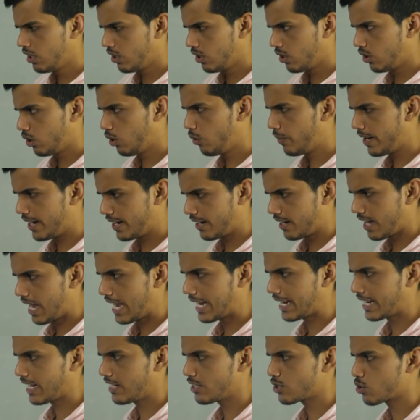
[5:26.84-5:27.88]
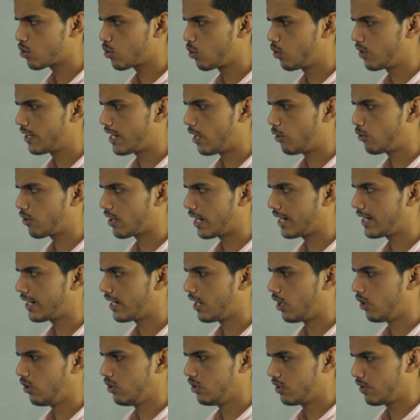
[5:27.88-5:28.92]
oh wait, I can scroll down right
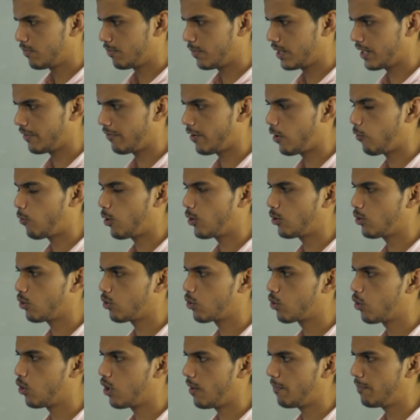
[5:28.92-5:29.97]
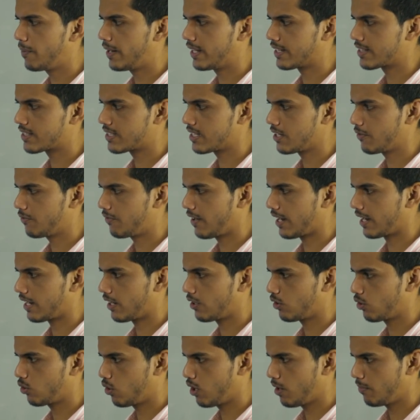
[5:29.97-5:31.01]
now, but if I want to go up, let's see if I can
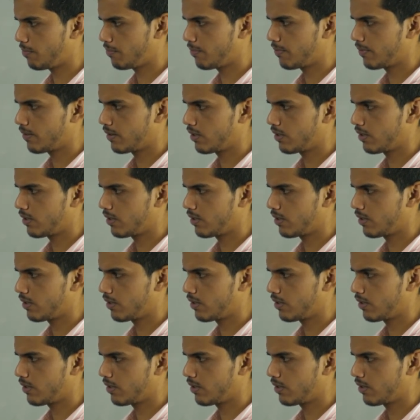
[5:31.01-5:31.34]
go up.